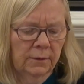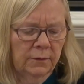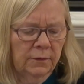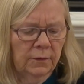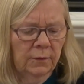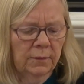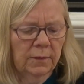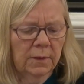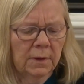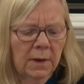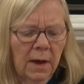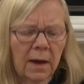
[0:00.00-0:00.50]
Do
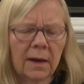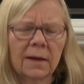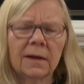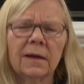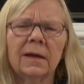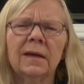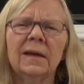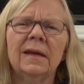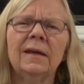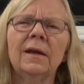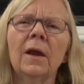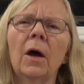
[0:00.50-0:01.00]
you not
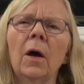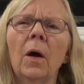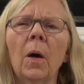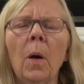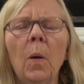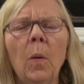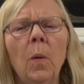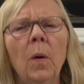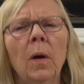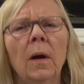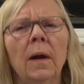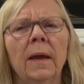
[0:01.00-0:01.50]

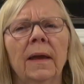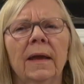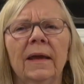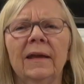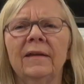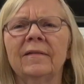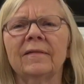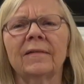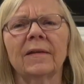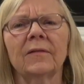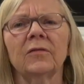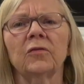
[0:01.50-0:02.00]
know?
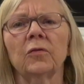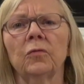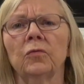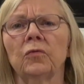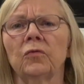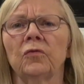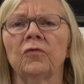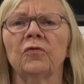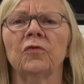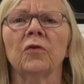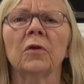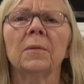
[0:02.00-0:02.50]
He says you
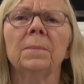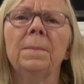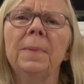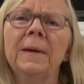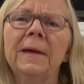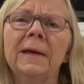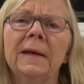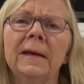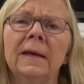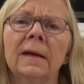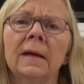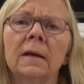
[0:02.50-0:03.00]
should
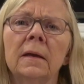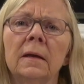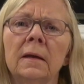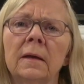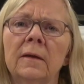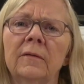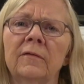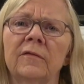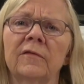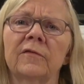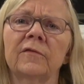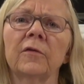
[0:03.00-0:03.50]
be
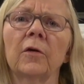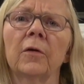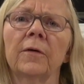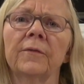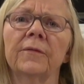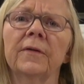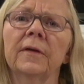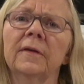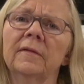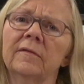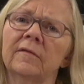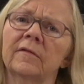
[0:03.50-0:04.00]
his
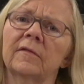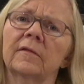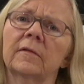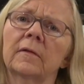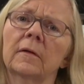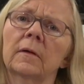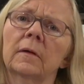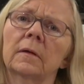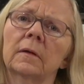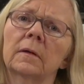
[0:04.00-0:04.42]
servants.